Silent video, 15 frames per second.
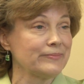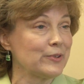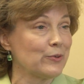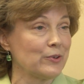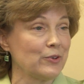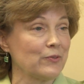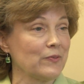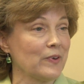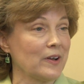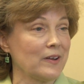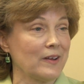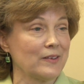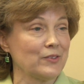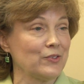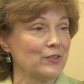doing your
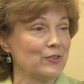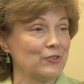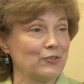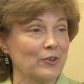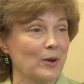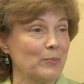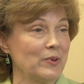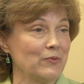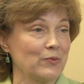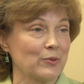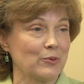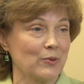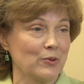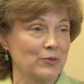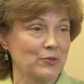finances, shopping for
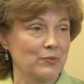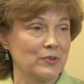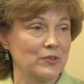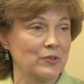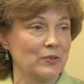groceries.